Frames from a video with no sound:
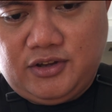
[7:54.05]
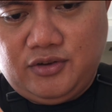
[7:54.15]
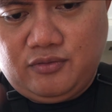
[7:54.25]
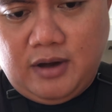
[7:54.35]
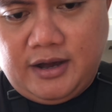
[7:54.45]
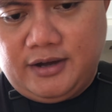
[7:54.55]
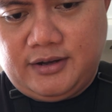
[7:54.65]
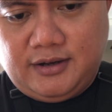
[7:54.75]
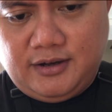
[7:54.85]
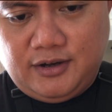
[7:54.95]
You run it
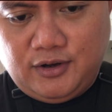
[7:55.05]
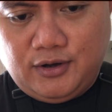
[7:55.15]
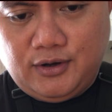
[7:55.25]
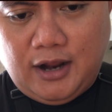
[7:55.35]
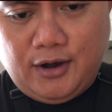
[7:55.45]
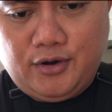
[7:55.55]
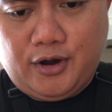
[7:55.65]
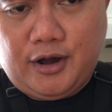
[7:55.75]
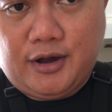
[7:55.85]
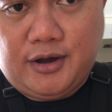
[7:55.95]

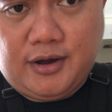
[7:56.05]
under